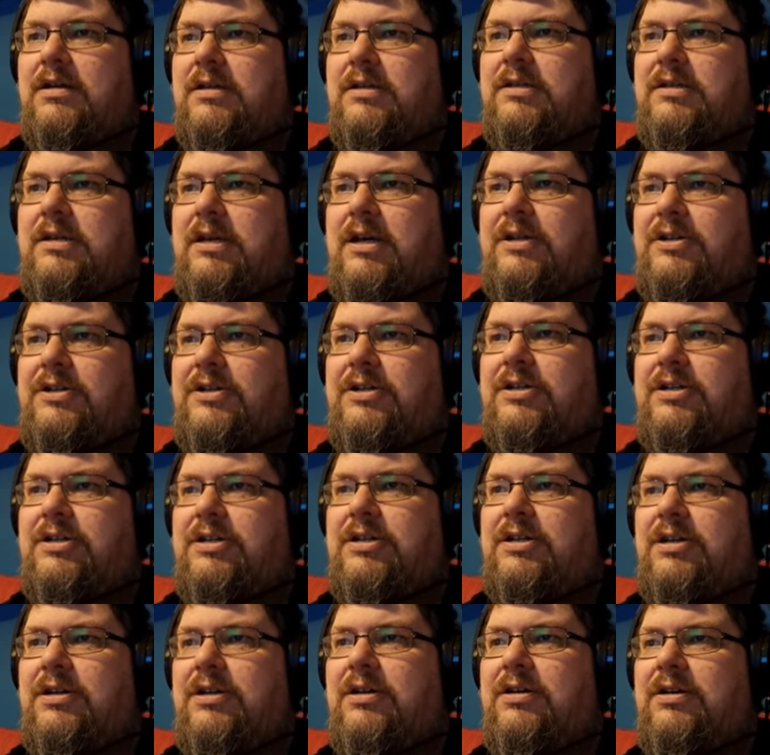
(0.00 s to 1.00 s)

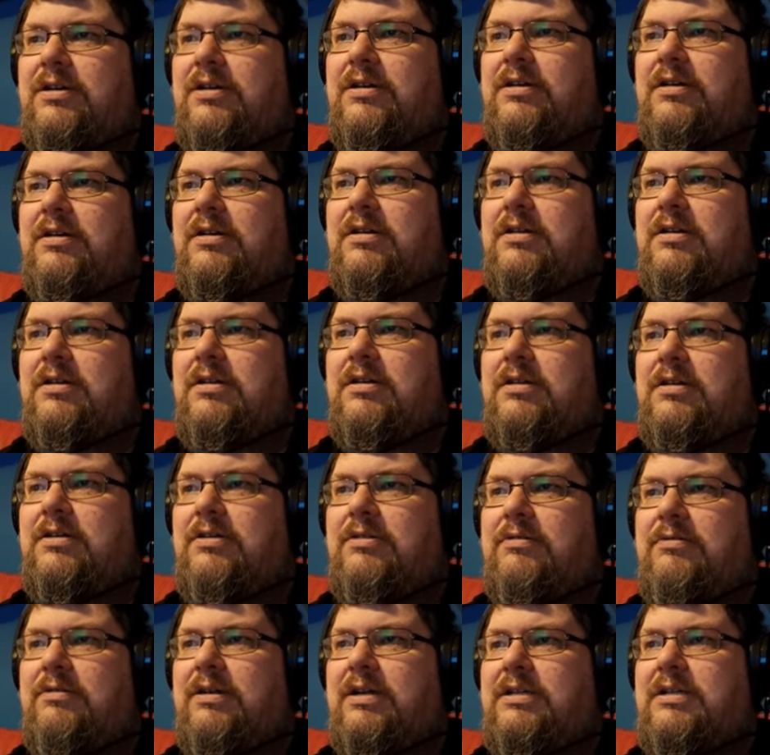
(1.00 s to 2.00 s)
Search!
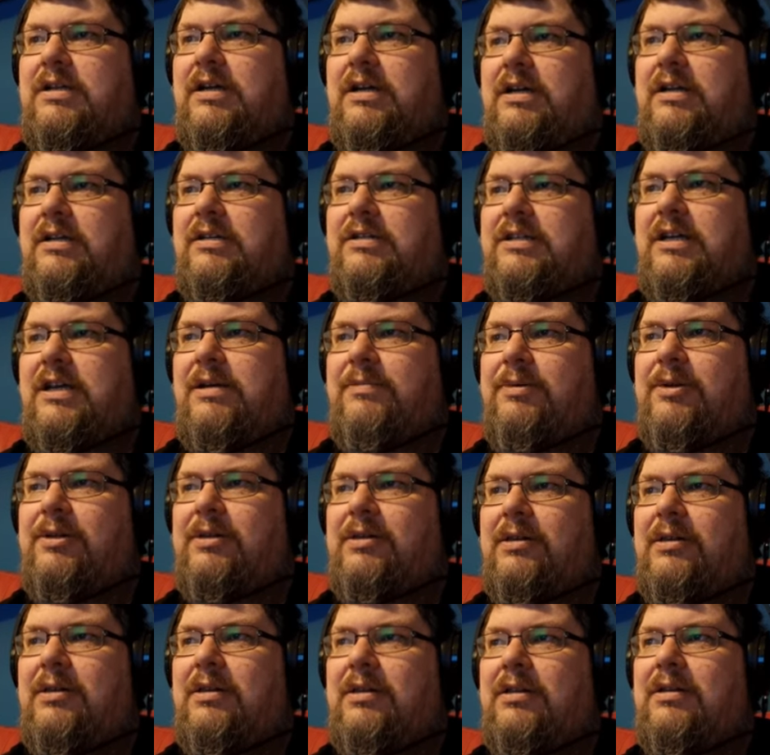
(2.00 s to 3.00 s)
Dressing
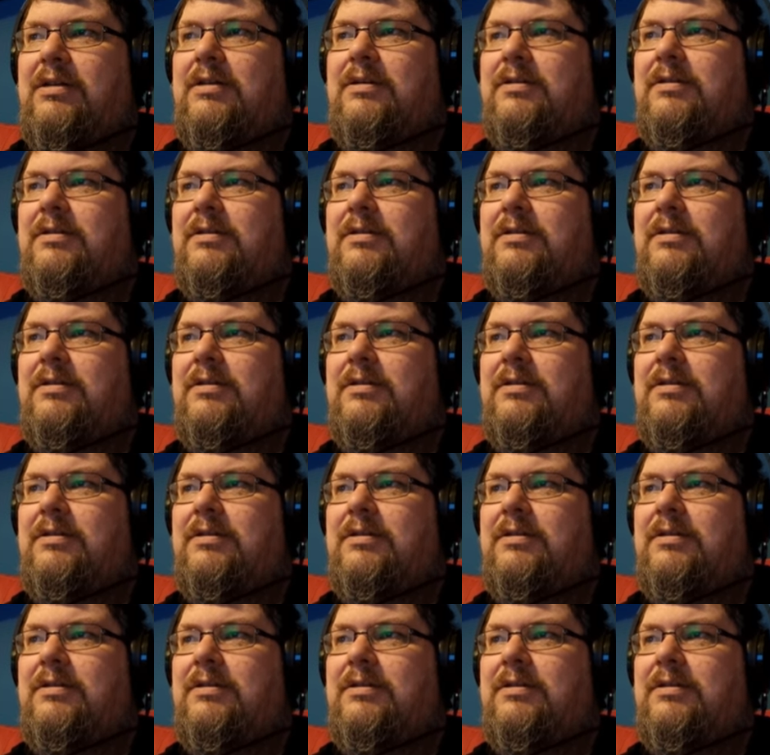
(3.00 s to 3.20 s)
table.